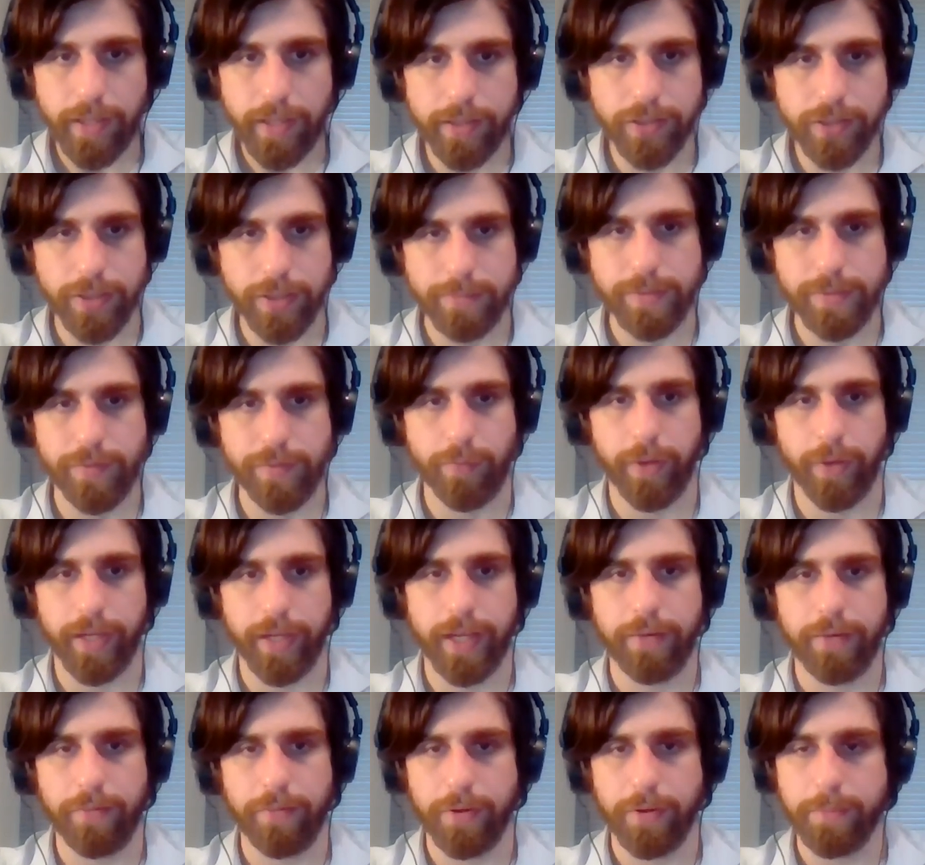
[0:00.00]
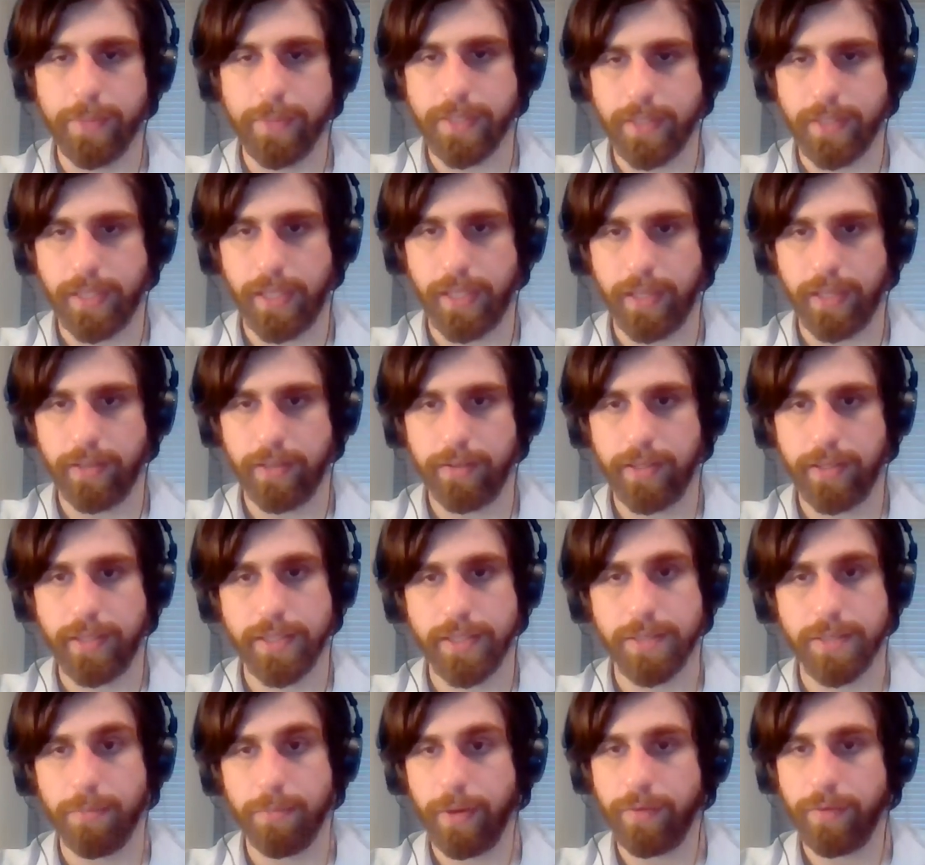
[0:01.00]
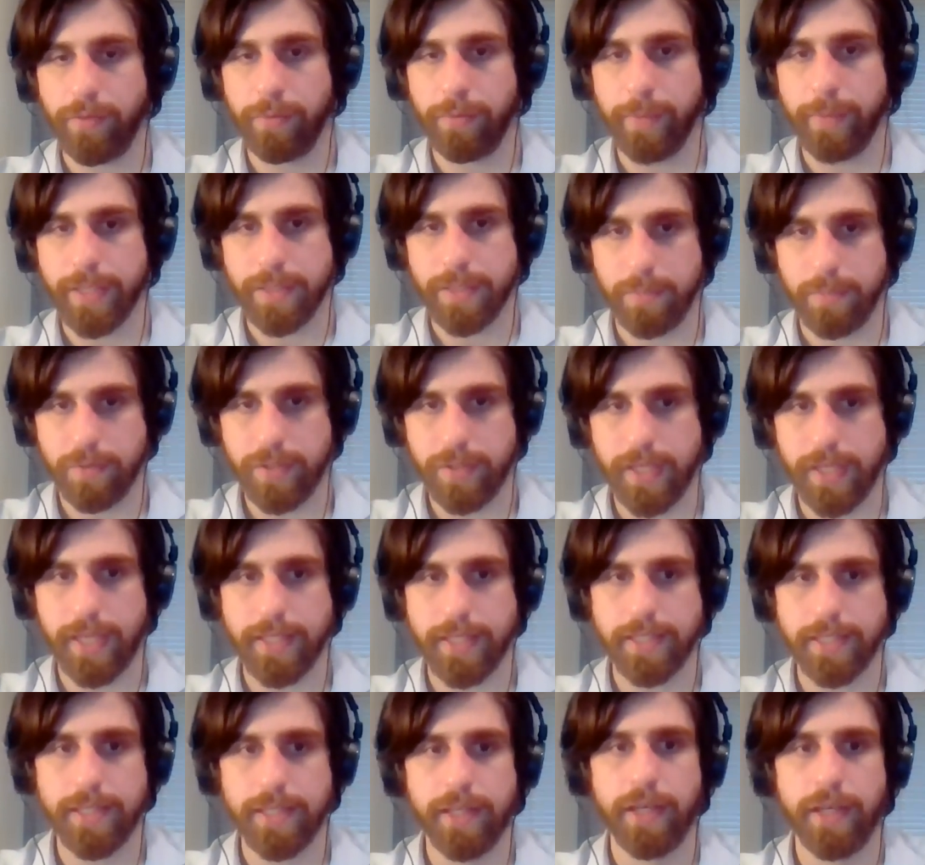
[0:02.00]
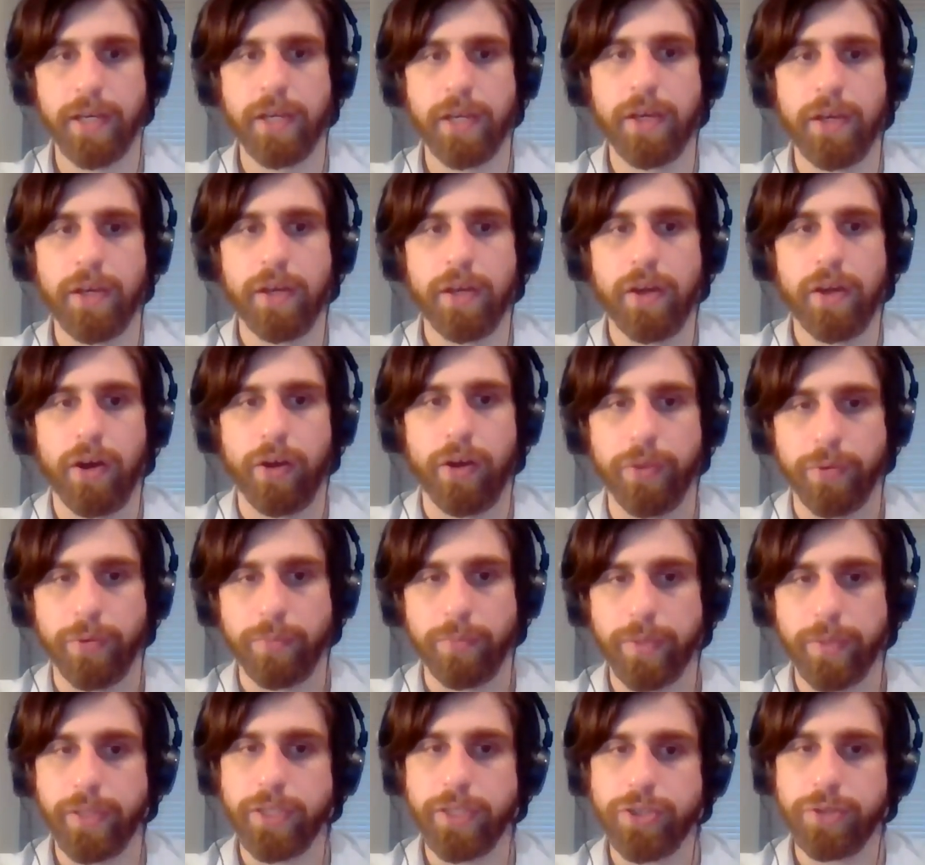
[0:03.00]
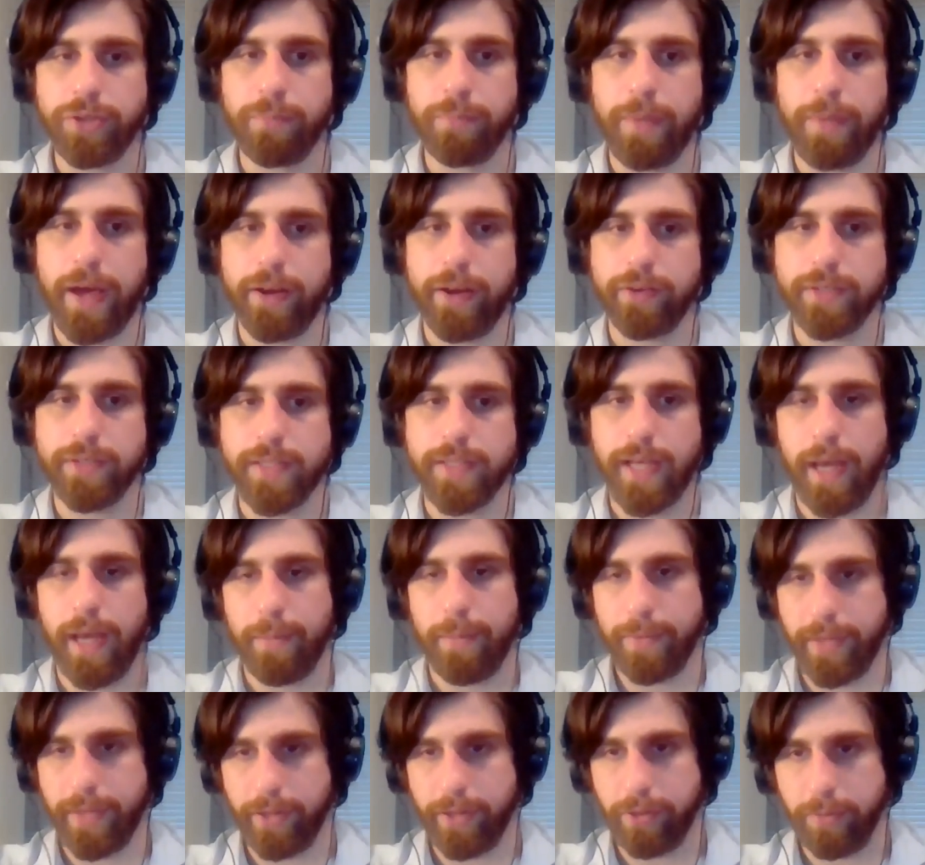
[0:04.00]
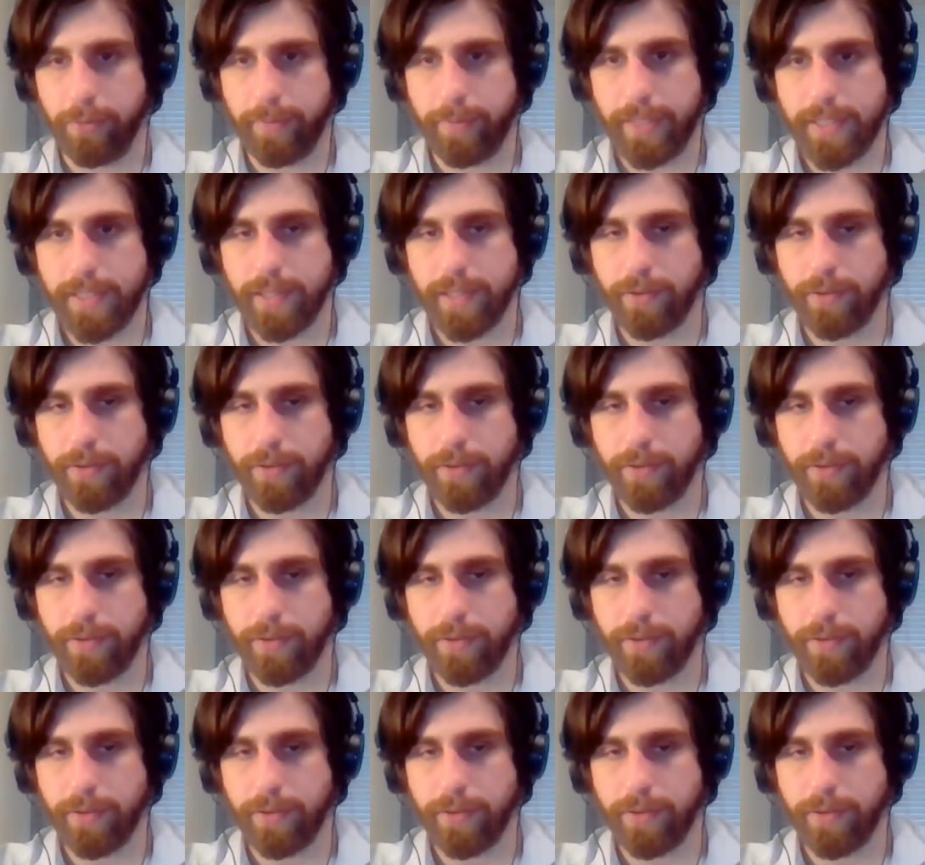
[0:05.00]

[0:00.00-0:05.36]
in terms of what kind of fundamentally, at least in my view, makes the most sense, all that really should matter is the hypothetical piece.